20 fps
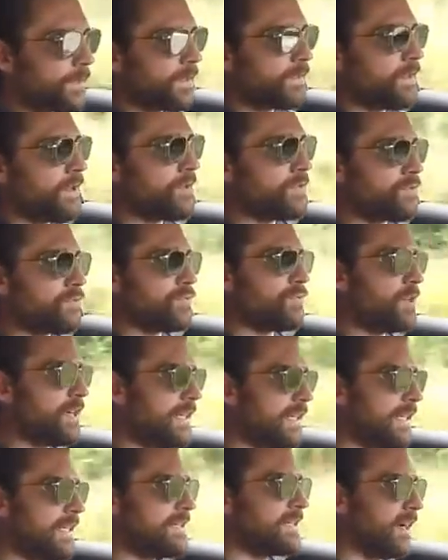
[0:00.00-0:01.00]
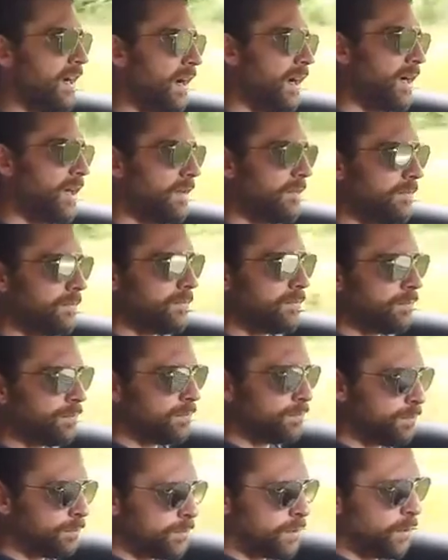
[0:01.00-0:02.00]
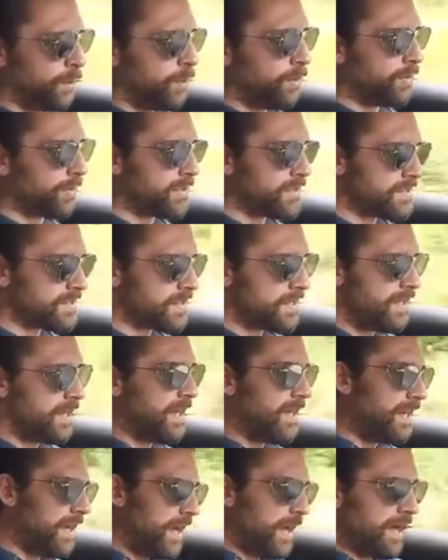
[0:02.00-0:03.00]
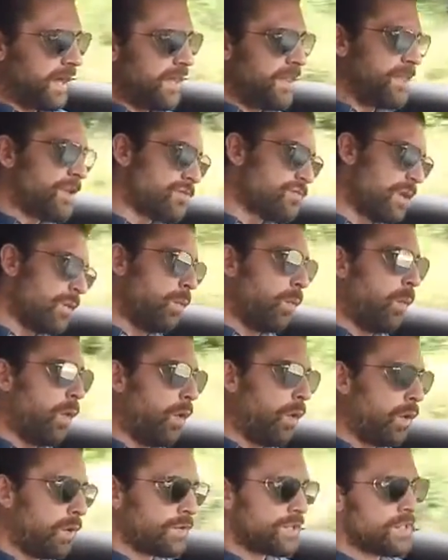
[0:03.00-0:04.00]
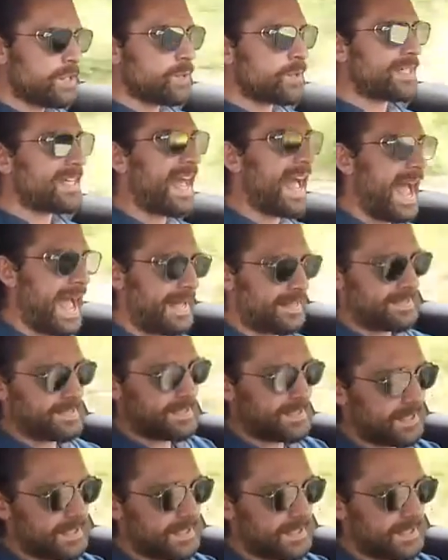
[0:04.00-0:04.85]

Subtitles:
those really tight corners. The reward you get